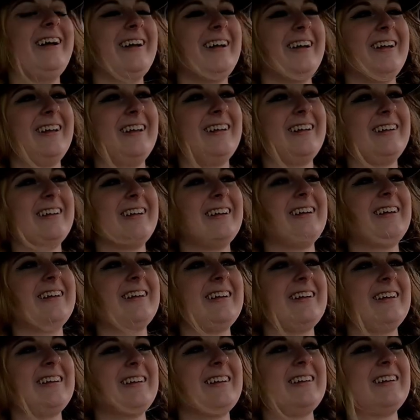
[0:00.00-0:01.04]

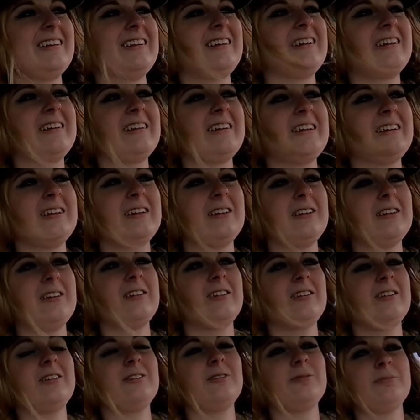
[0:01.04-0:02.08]

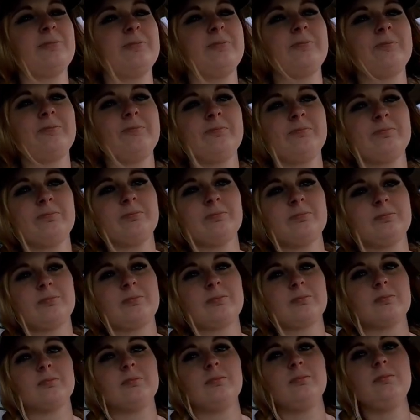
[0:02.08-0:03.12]

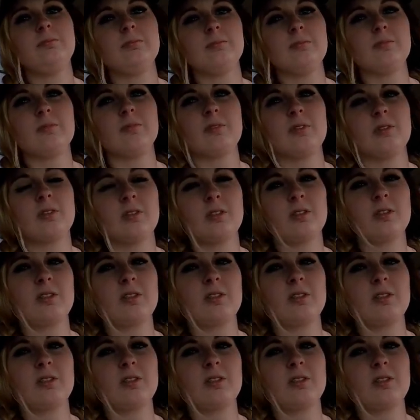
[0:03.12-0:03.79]
(not speaking)